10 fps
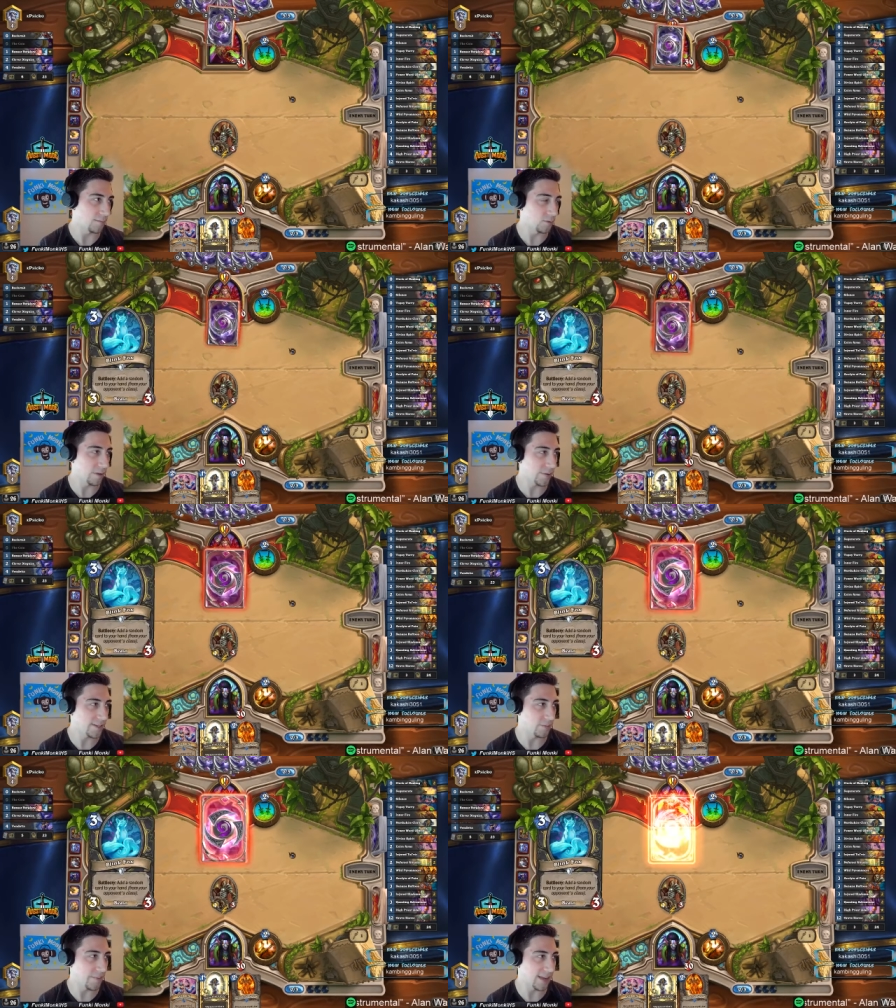So he
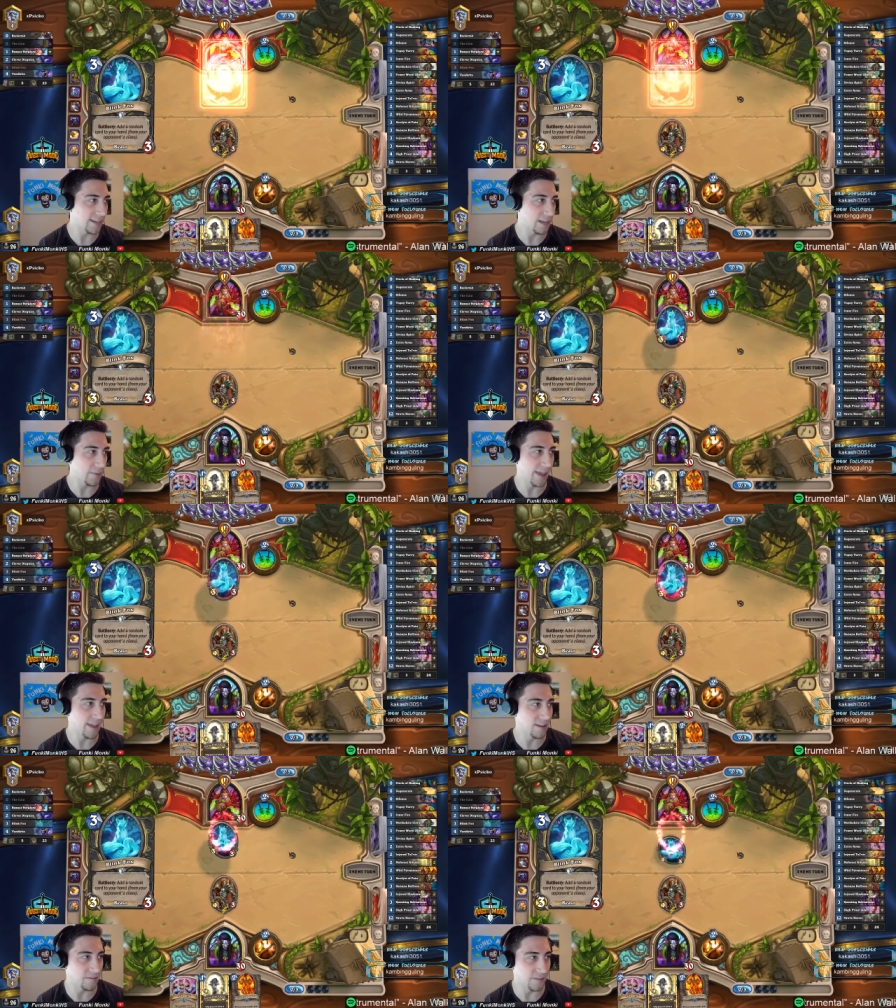wasted a backstab
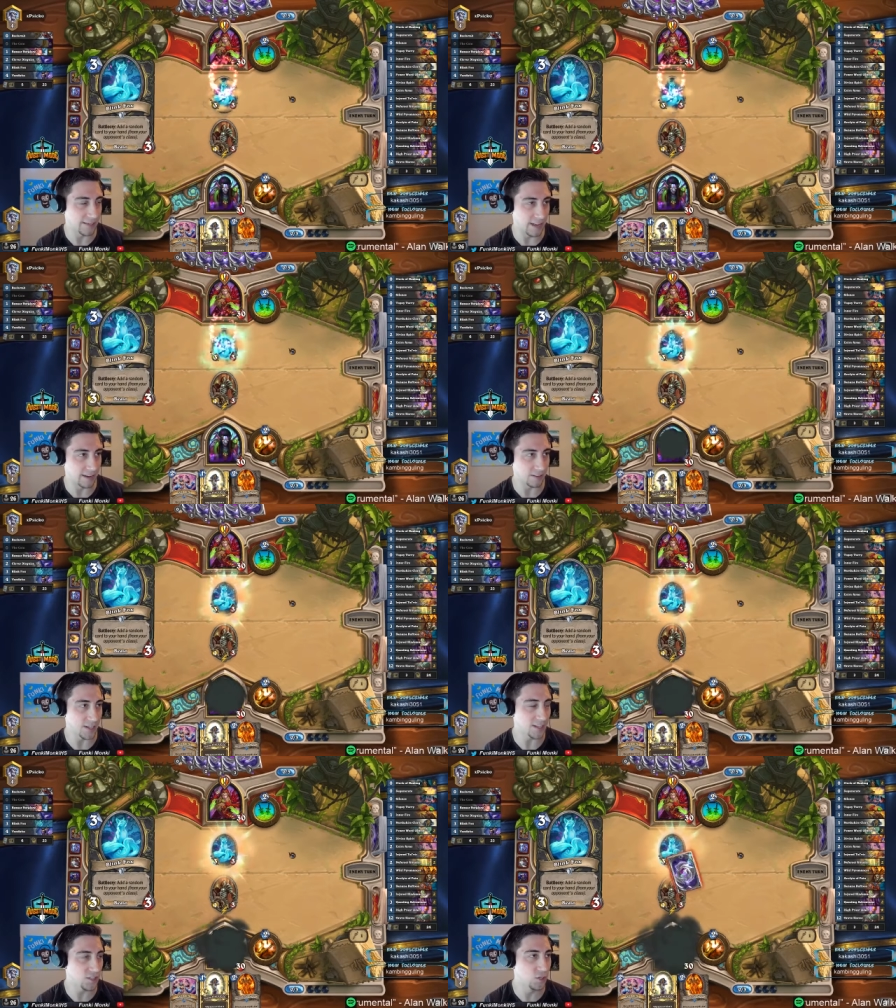and a vendetta. So
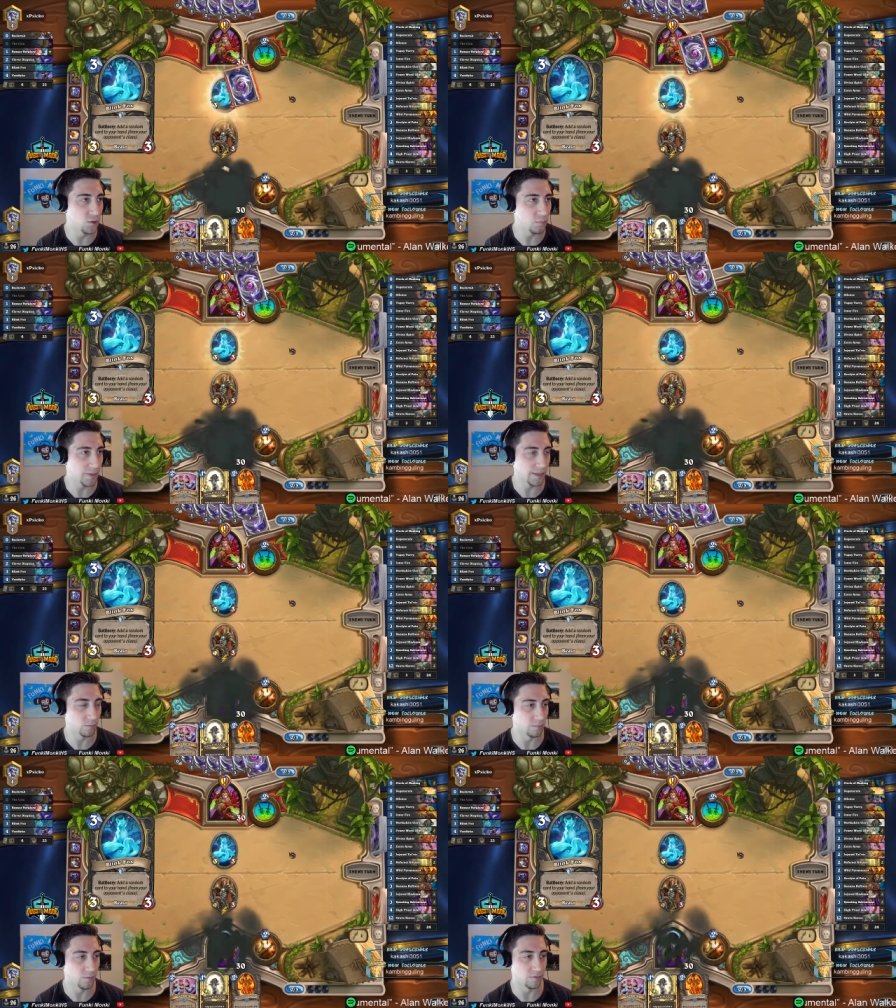that's two big
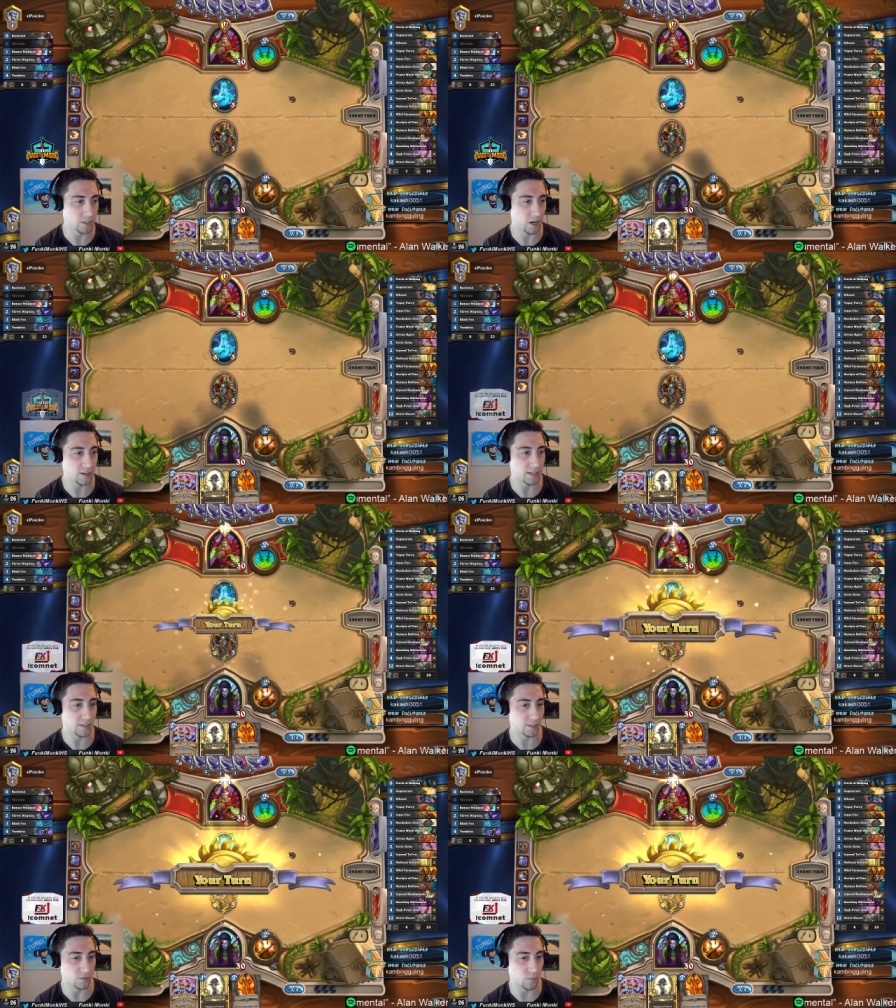removal cards that he
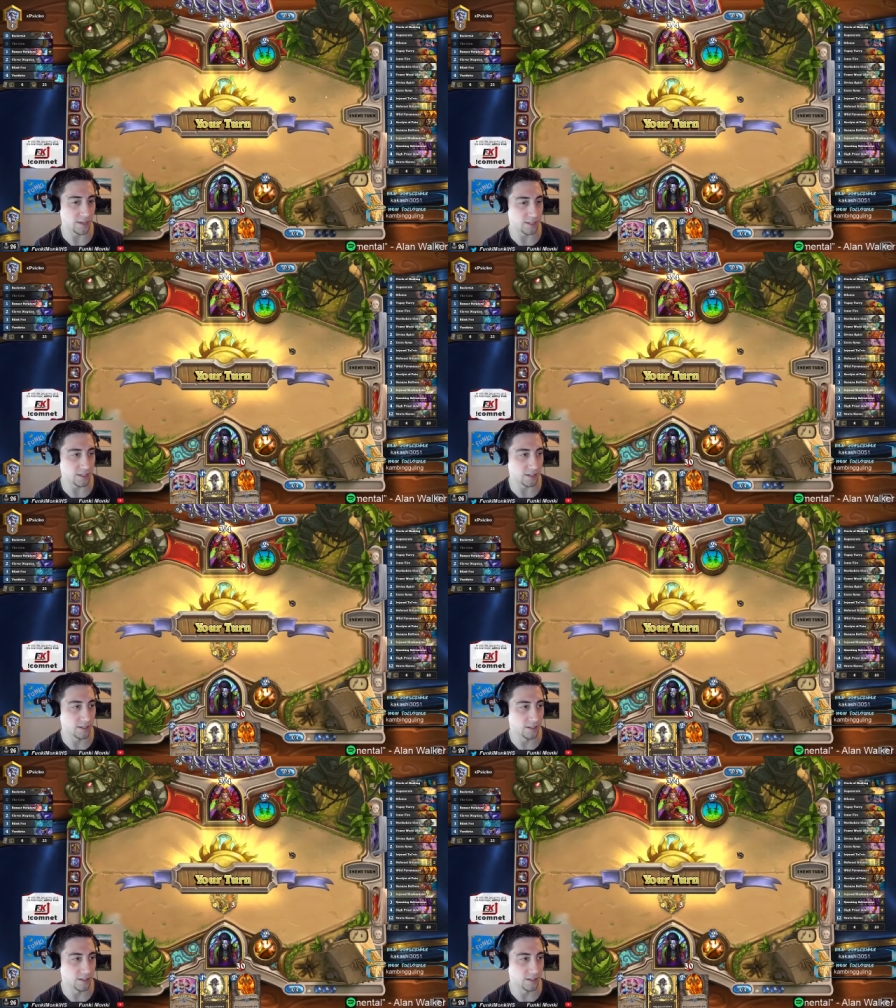just wasted.